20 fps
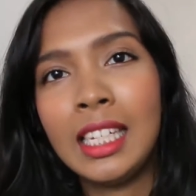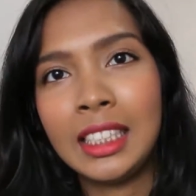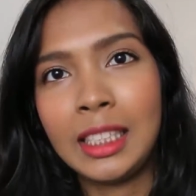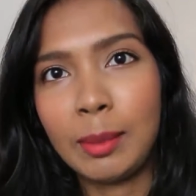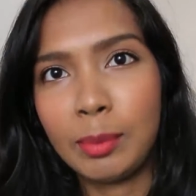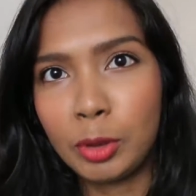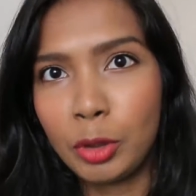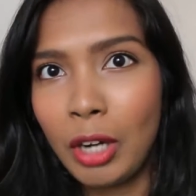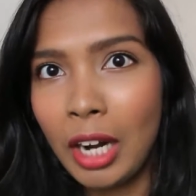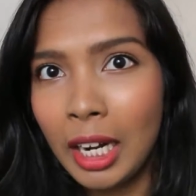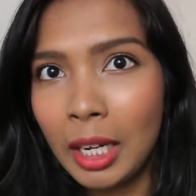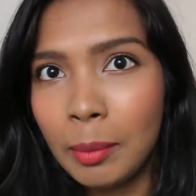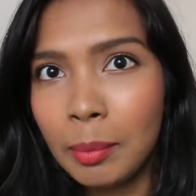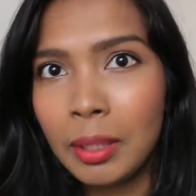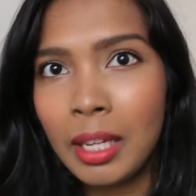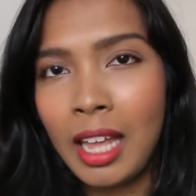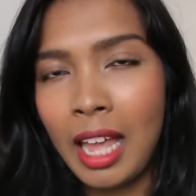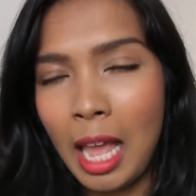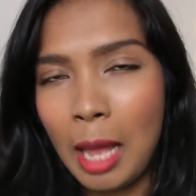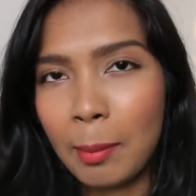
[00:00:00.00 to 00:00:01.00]
subscribe
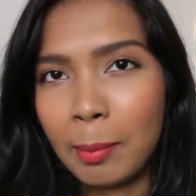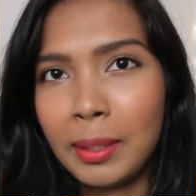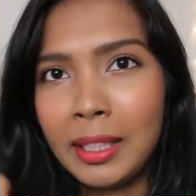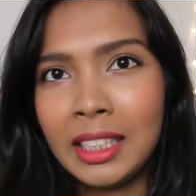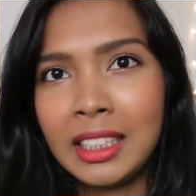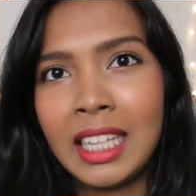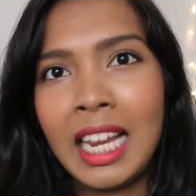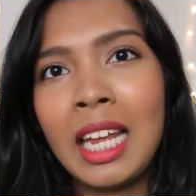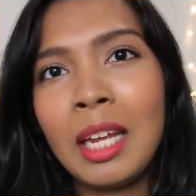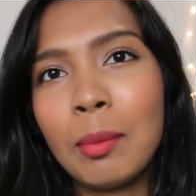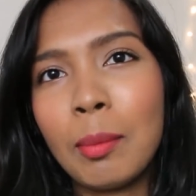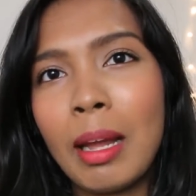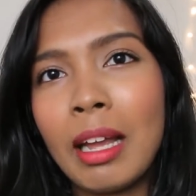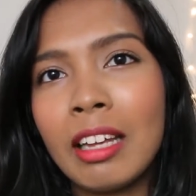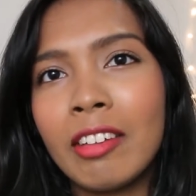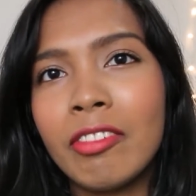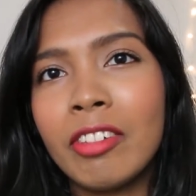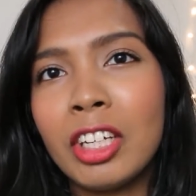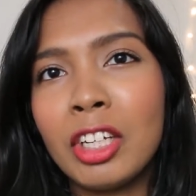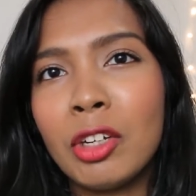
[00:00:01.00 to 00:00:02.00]
and please like
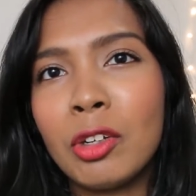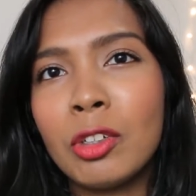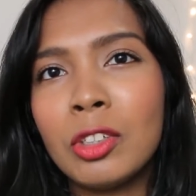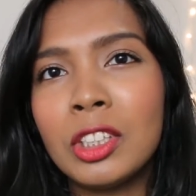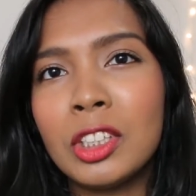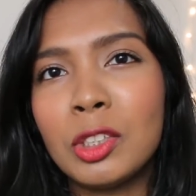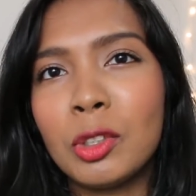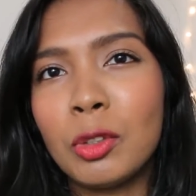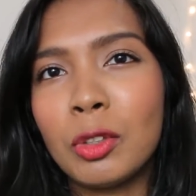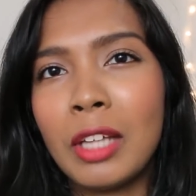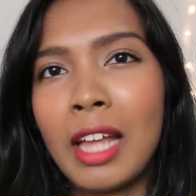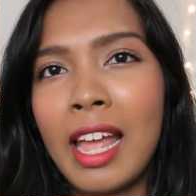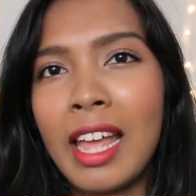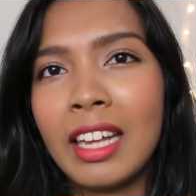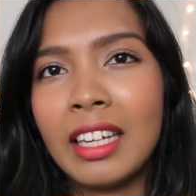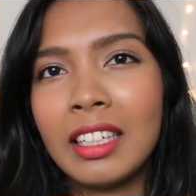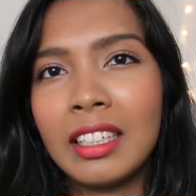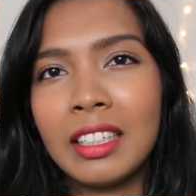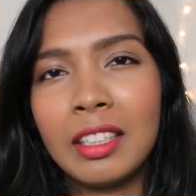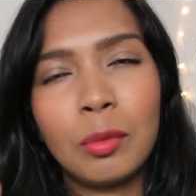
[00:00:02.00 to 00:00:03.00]
my videos so that